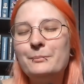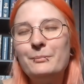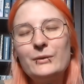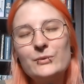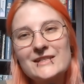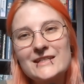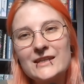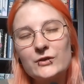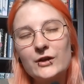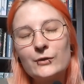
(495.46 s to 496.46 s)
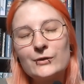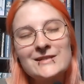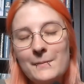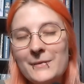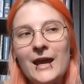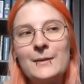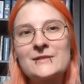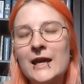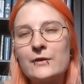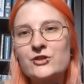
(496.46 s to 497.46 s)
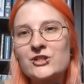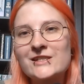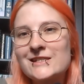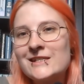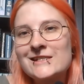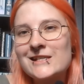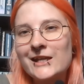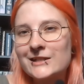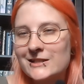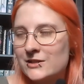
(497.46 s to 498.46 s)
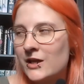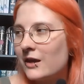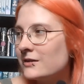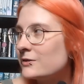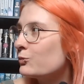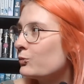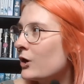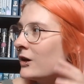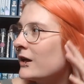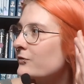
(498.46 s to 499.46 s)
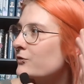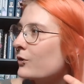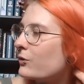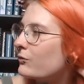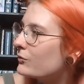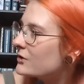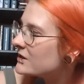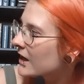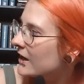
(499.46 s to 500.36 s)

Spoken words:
But we'll see, you know. Sometimes life just is like it is, and we all have to go through it.